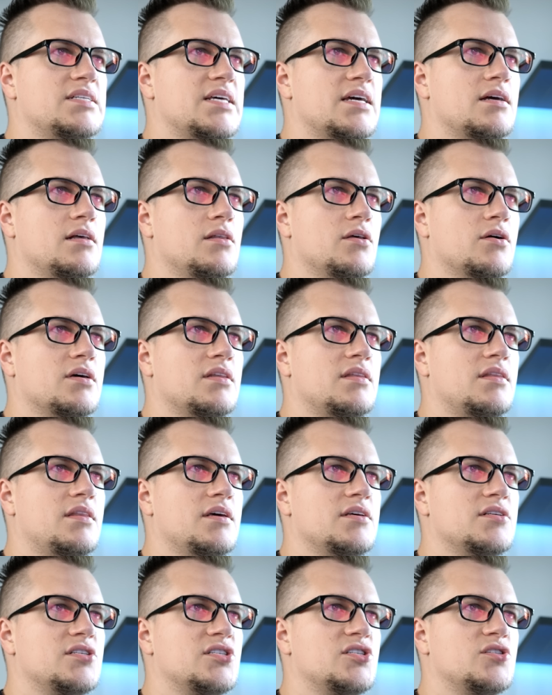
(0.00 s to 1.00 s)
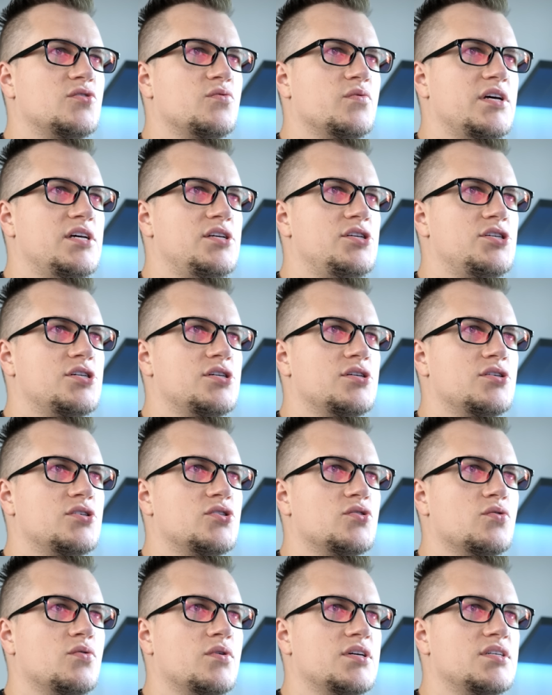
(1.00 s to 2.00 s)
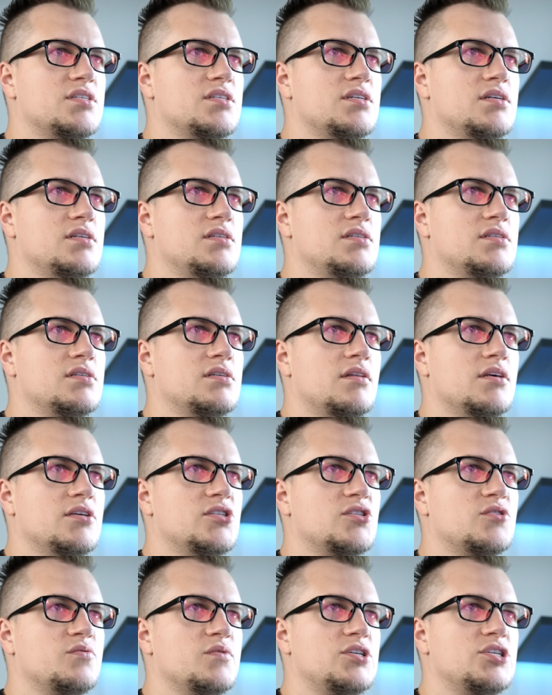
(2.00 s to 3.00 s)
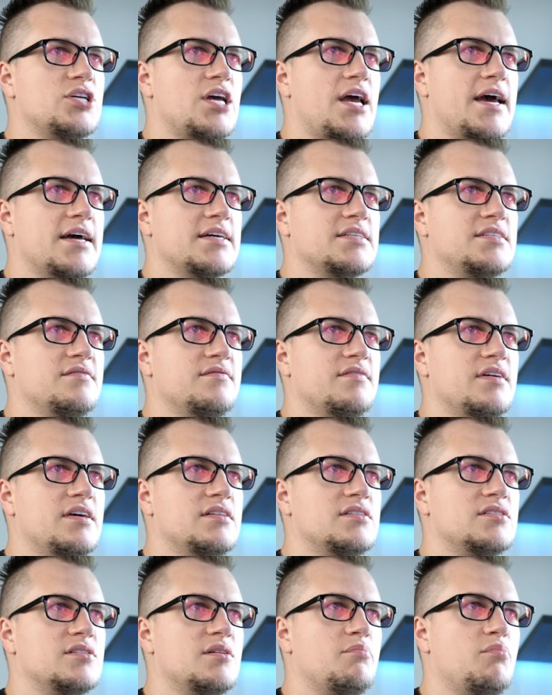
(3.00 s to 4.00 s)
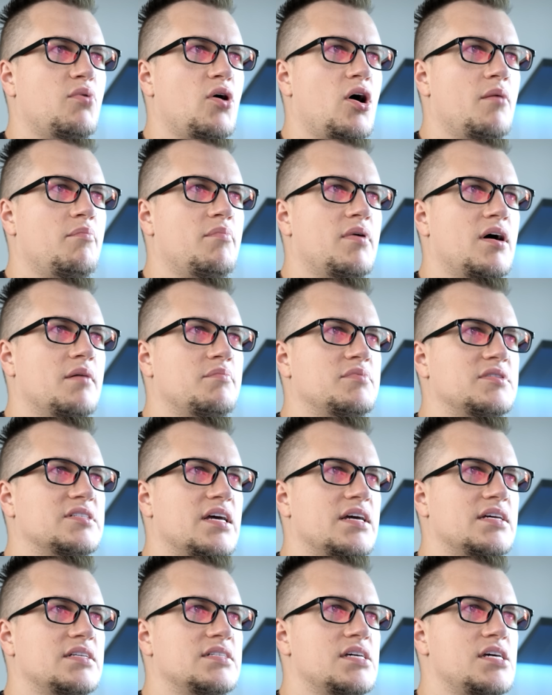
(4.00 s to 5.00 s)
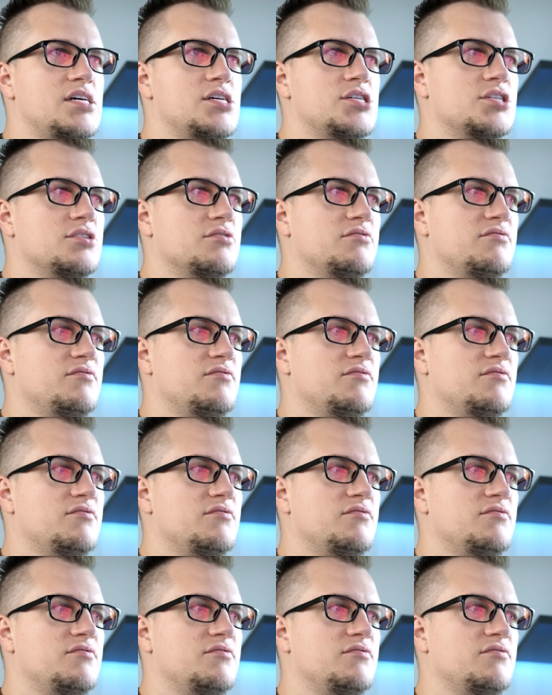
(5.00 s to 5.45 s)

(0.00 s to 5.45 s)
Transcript: Take a look at this switch, sources. This switch activates the pop-up citation